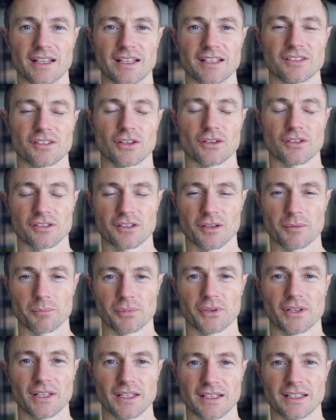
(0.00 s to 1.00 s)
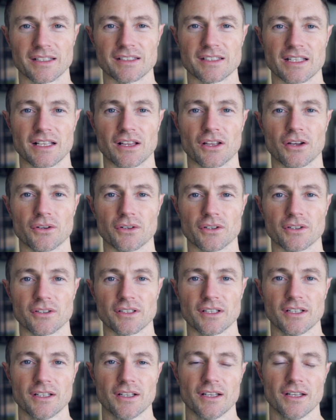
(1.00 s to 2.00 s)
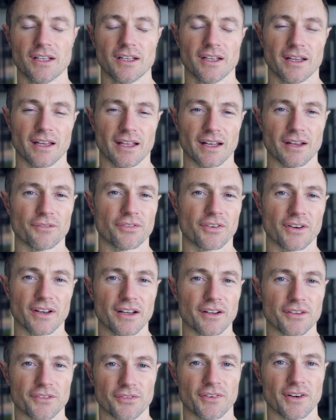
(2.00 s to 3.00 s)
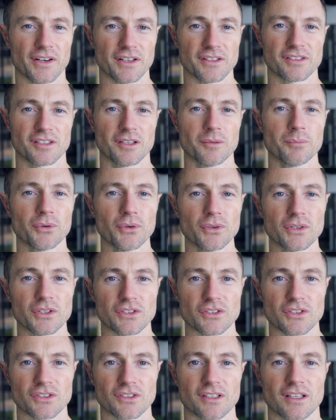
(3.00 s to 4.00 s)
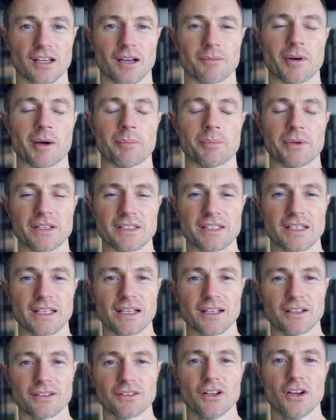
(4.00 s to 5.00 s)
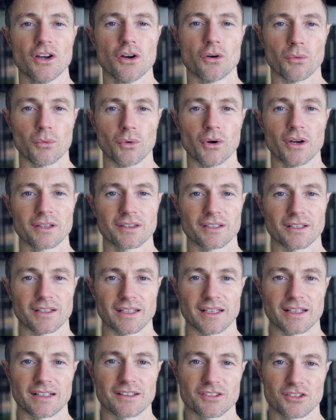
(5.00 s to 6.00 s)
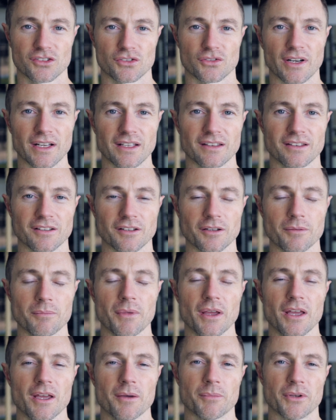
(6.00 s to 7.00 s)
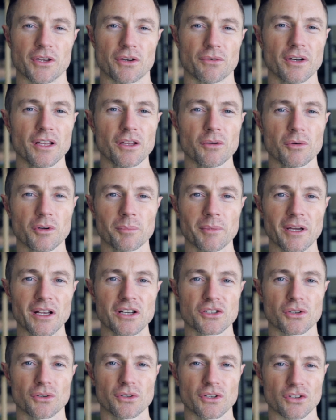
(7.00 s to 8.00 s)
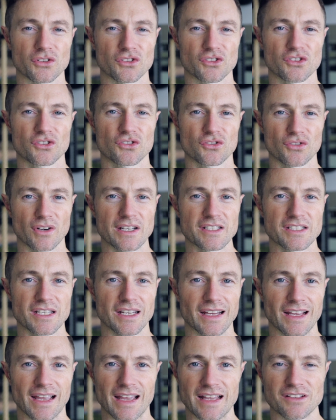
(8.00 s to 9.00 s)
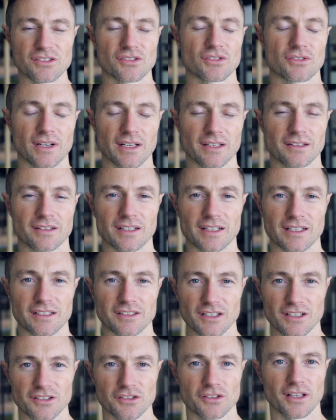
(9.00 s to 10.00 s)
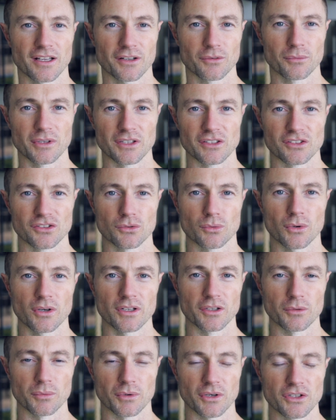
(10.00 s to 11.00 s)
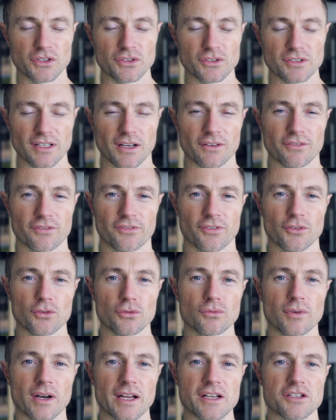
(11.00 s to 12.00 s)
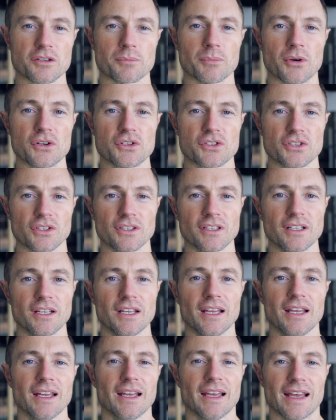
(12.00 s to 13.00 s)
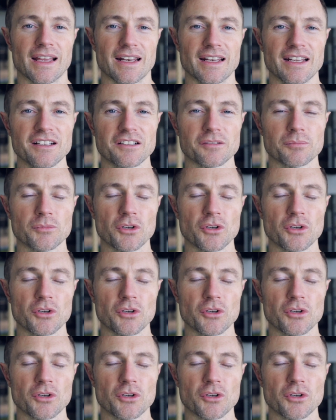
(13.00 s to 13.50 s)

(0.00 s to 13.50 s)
knee so it's completely deloaded. And then from there it's very simple, you just come up and down, work the legs, strengthen them, but you really want to make sure you're stretching and strengthening. Just like with the squat, you want to use that full range of motion, and these